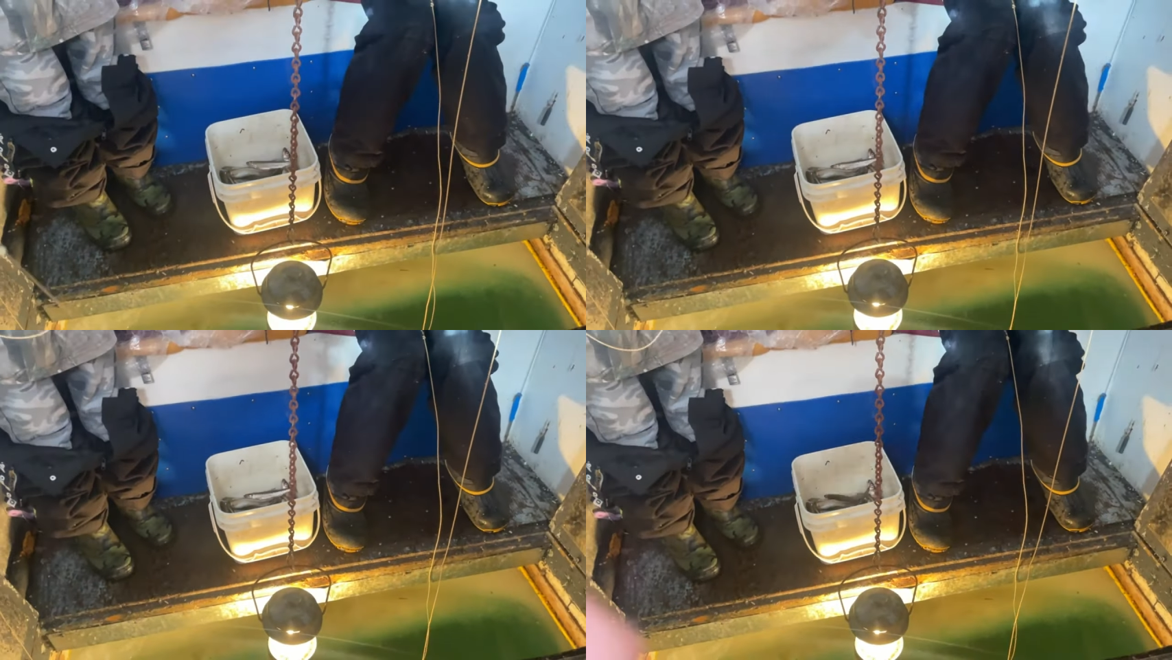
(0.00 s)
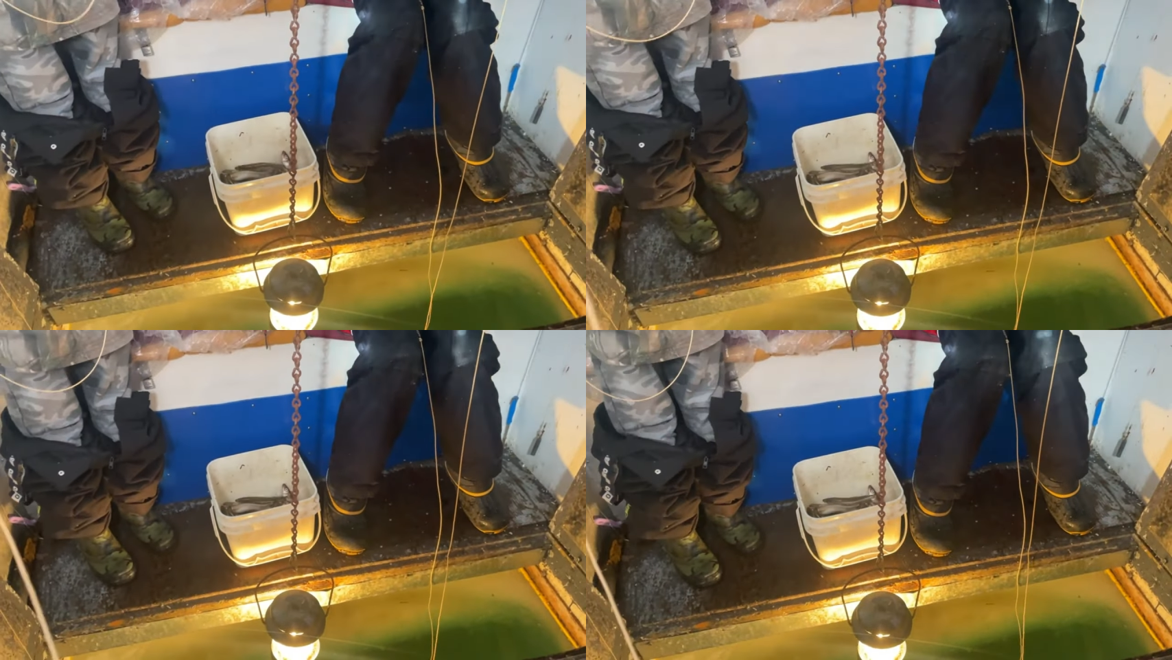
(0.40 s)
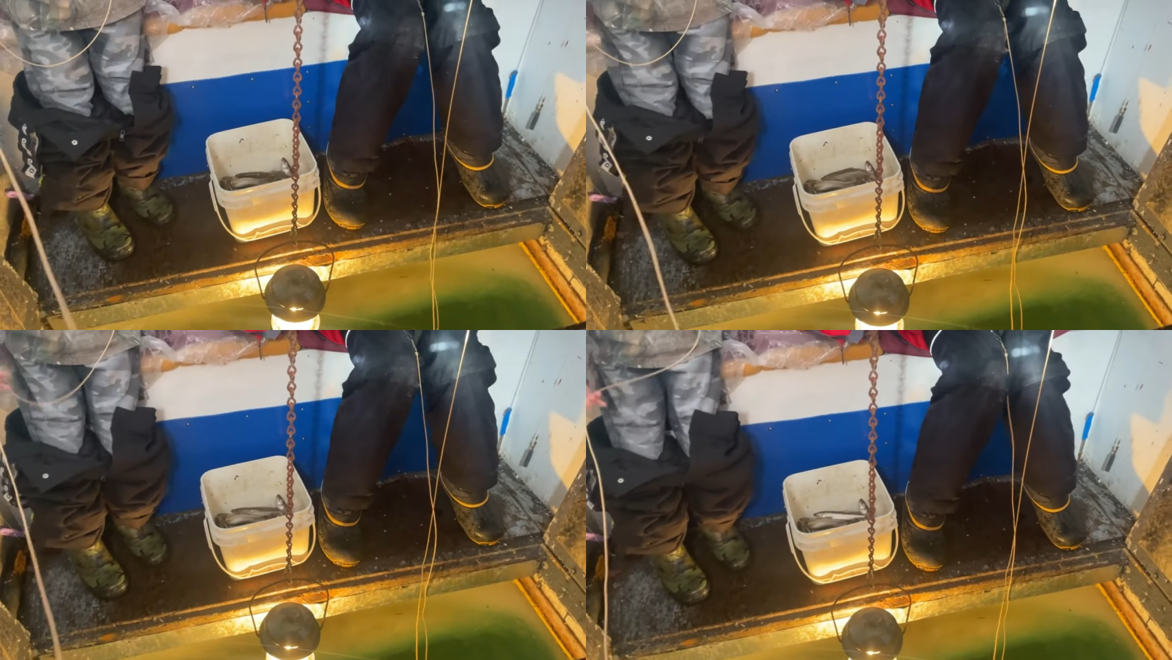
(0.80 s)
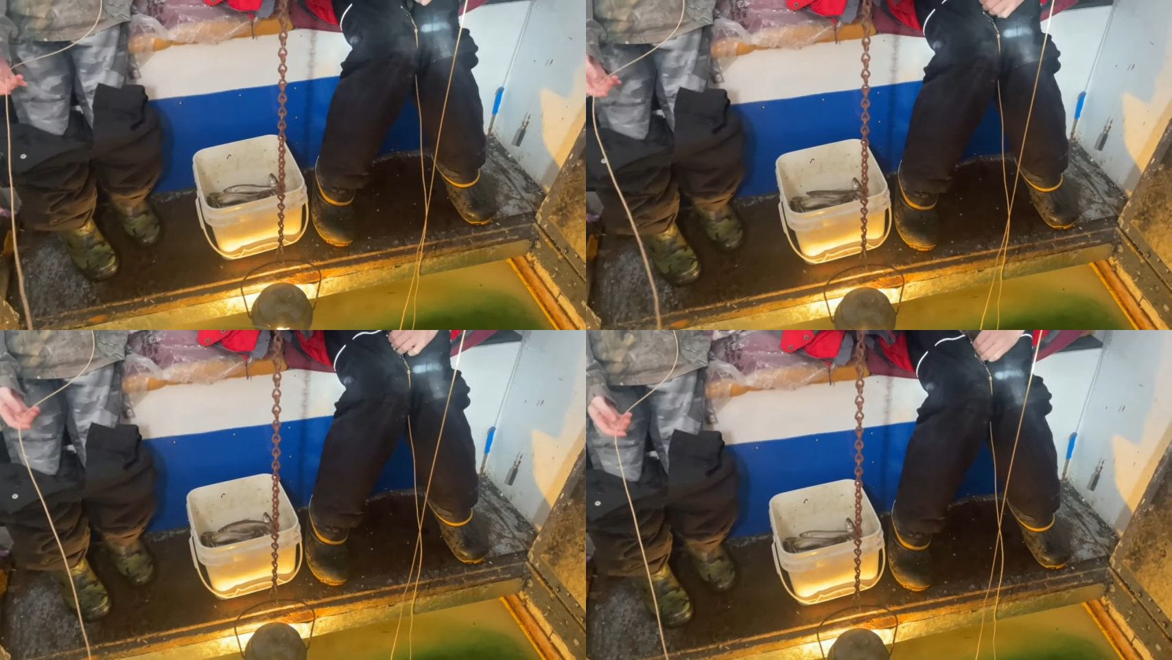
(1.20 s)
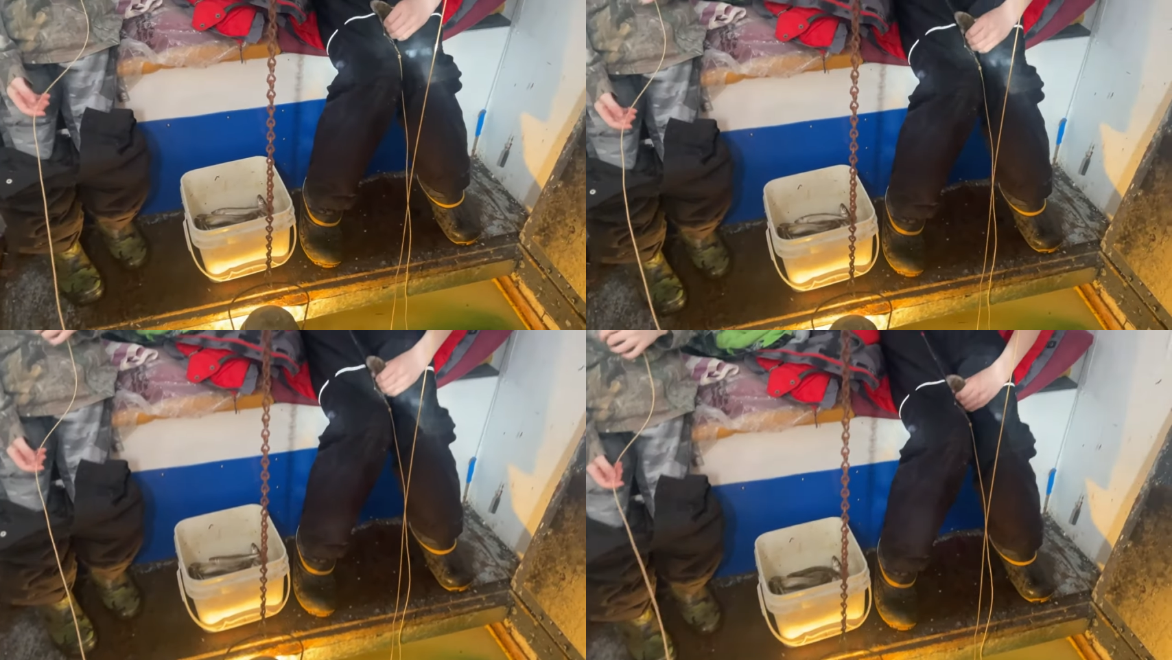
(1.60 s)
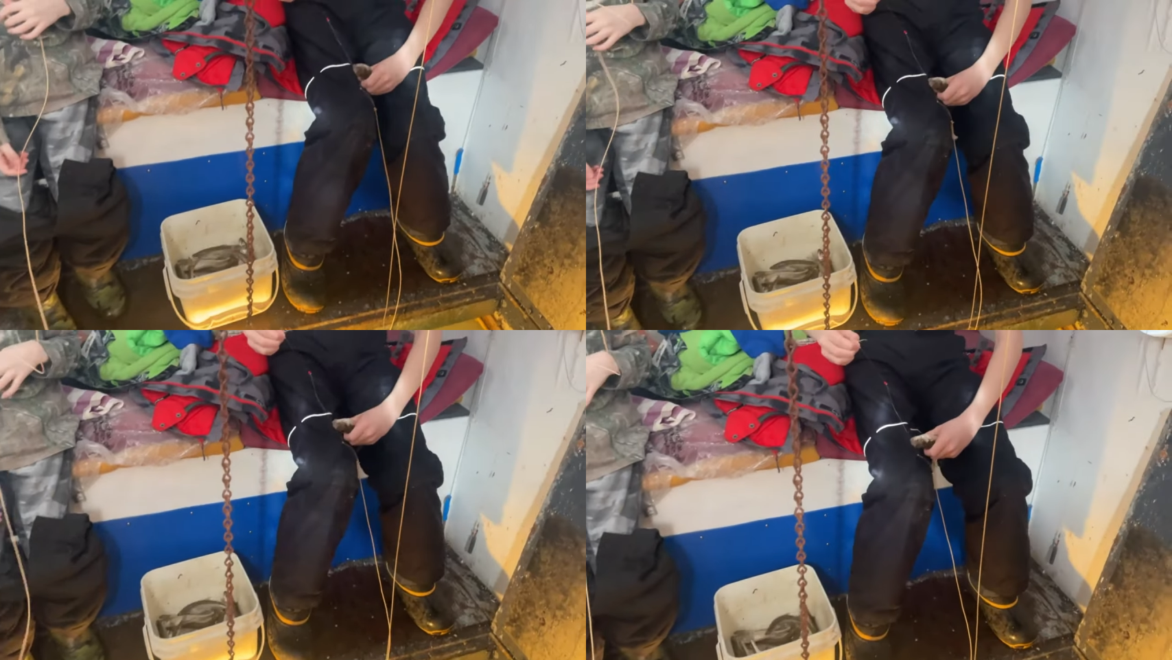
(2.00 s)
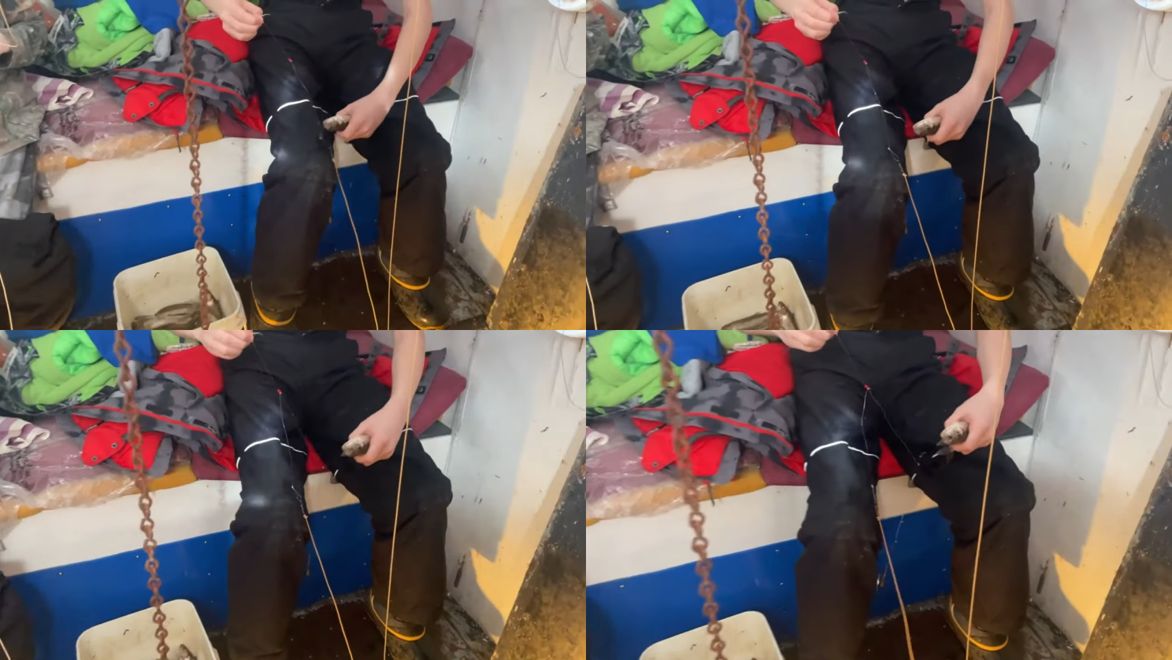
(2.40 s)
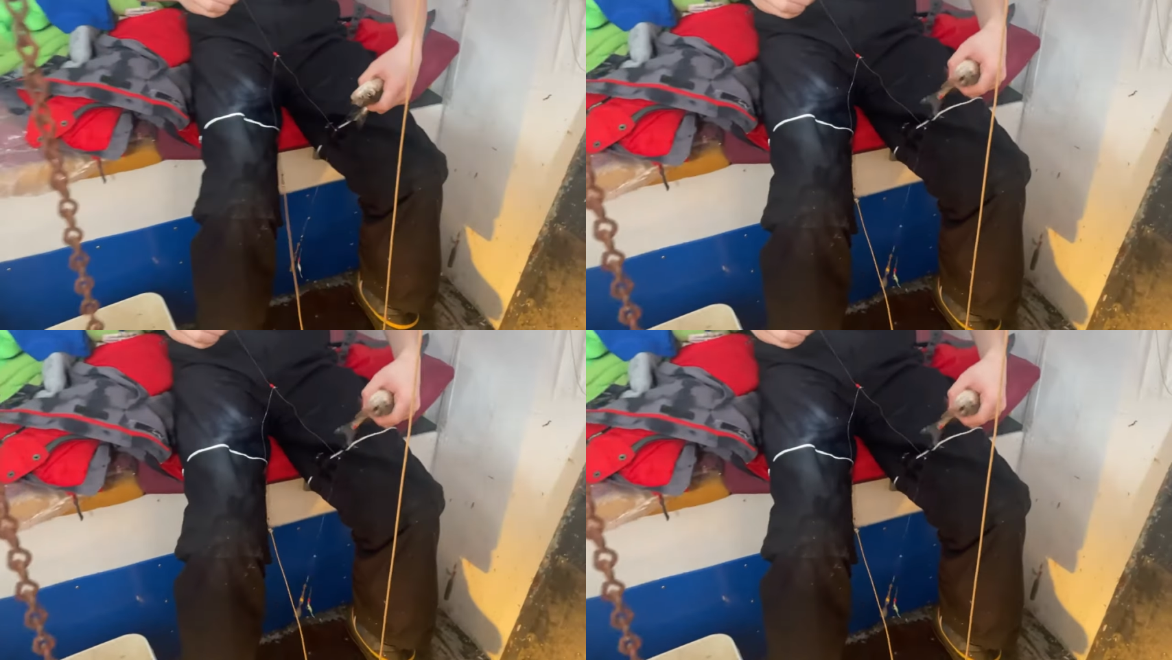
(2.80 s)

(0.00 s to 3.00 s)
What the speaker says: Nobody's mouth can be seen.